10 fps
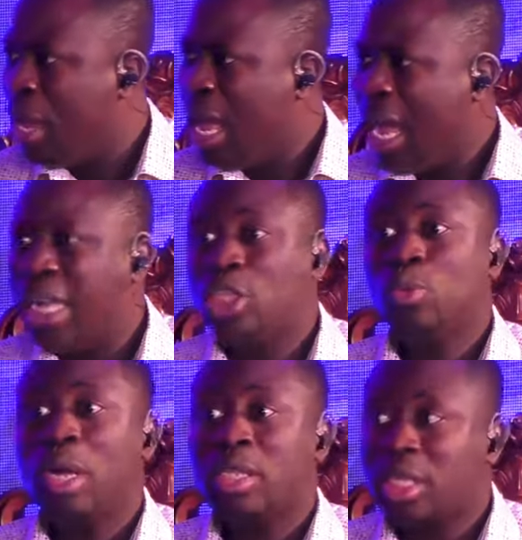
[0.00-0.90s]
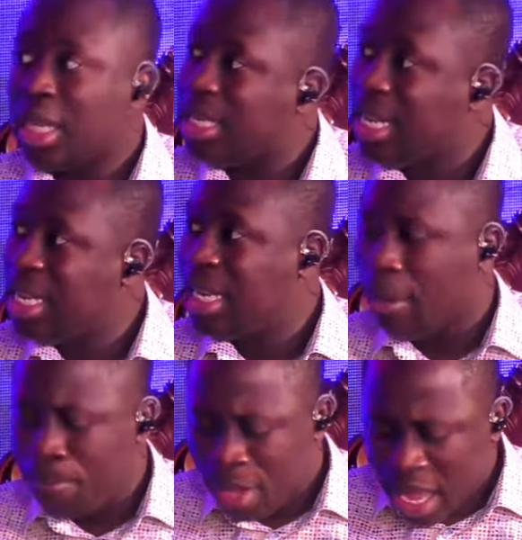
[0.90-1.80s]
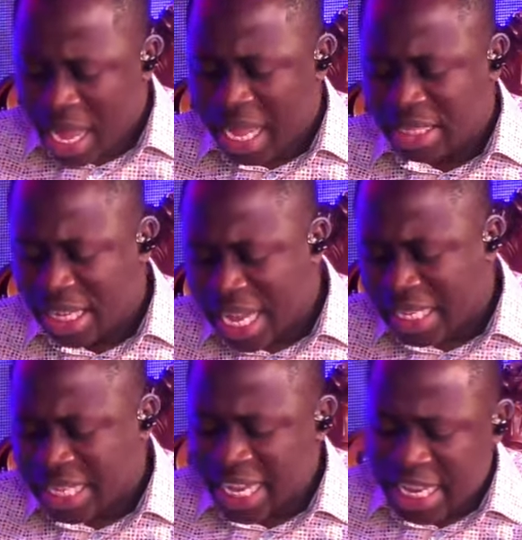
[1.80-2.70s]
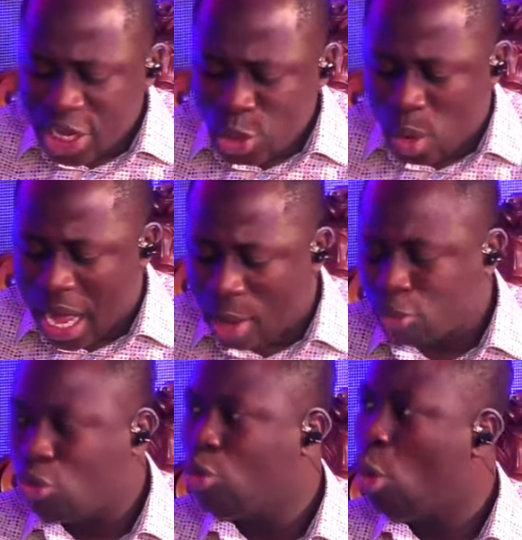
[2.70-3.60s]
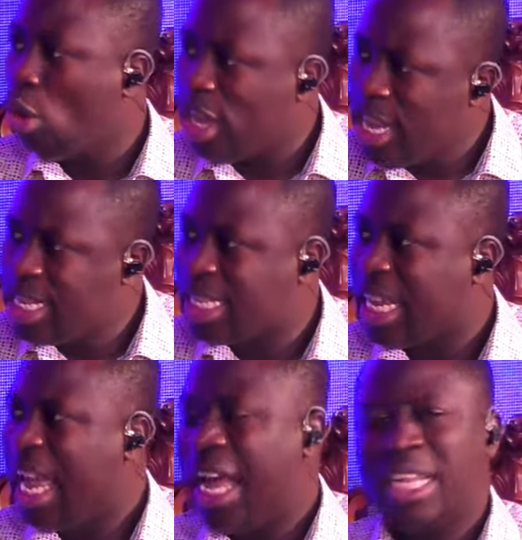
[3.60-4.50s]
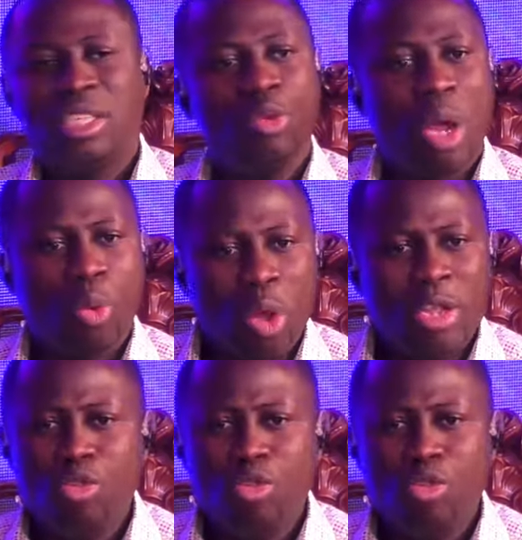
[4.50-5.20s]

as you are studying them, as they are taking you out to go eat, as you are going to